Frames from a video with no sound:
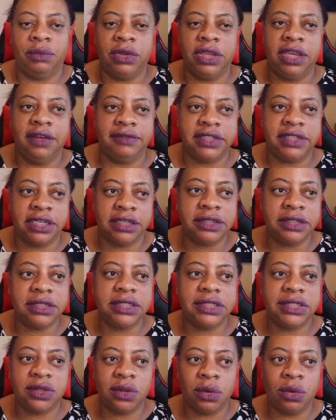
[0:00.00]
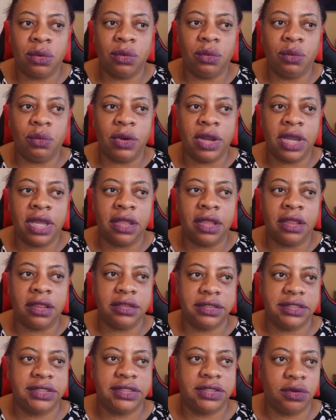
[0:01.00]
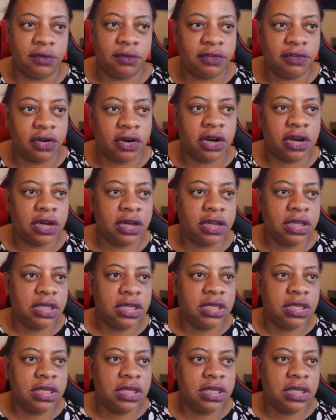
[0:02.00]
we have done so well so far.